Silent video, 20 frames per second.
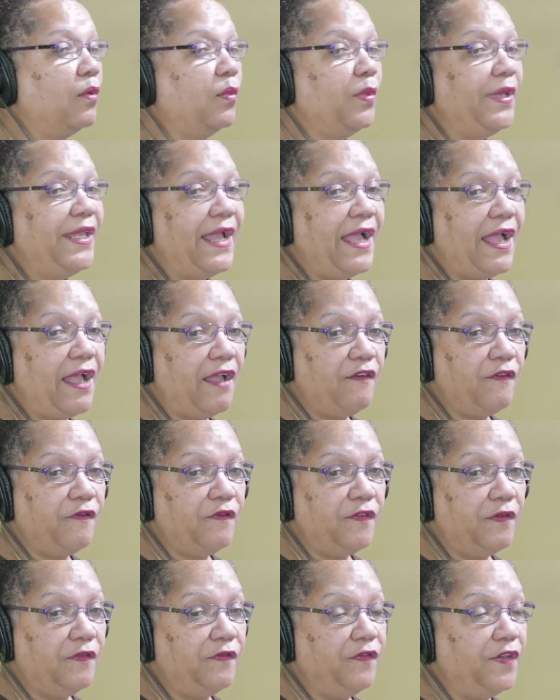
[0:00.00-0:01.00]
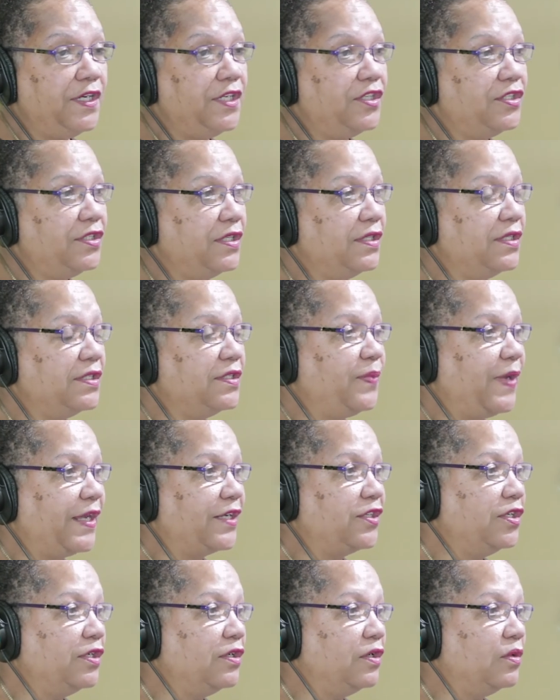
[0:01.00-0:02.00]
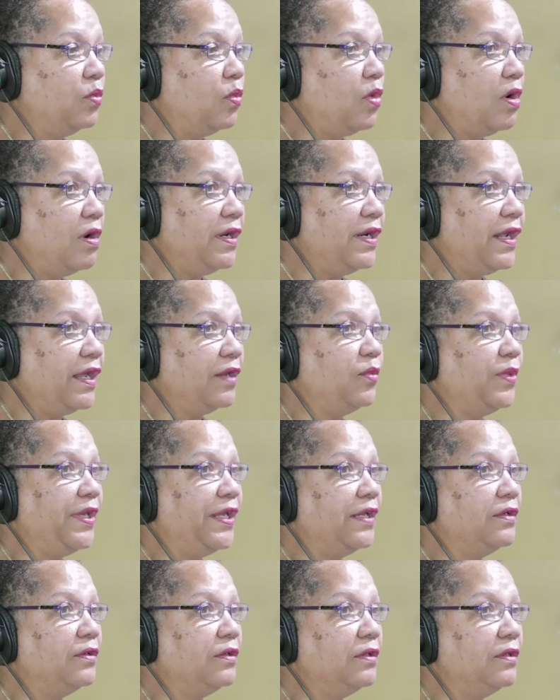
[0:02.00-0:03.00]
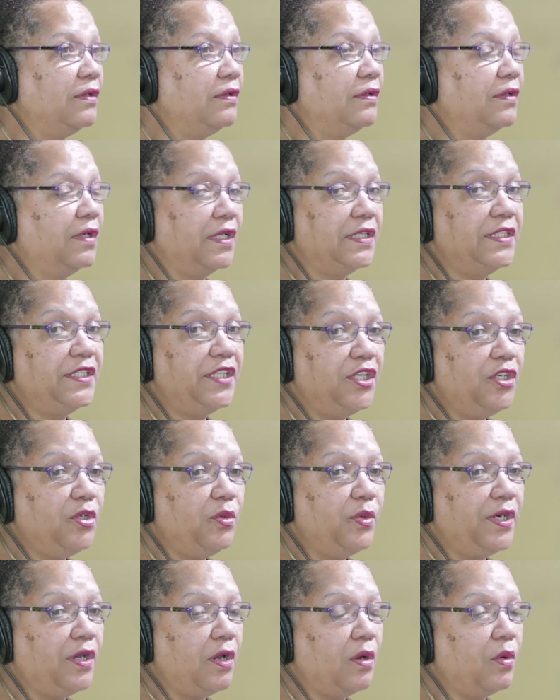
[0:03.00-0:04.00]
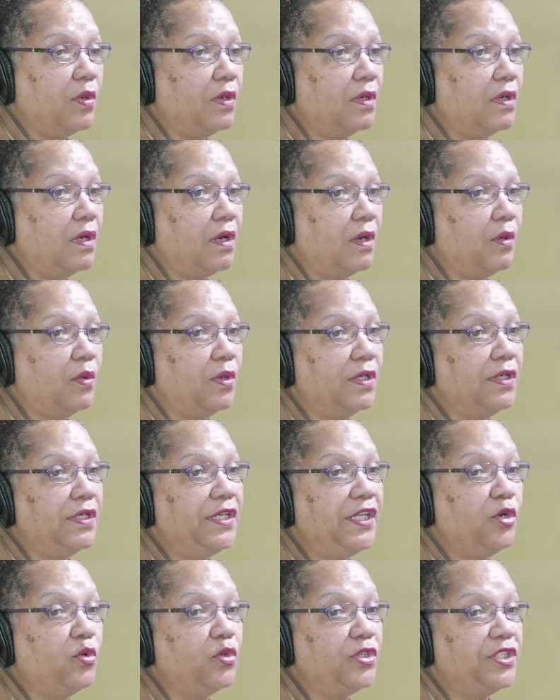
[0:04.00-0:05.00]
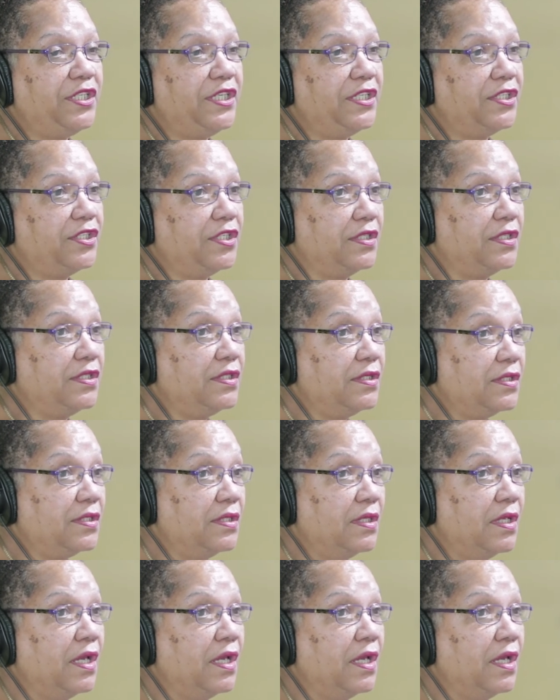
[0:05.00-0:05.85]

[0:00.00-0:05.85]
We have finished an inspection on one, and we are continuing our negotiations.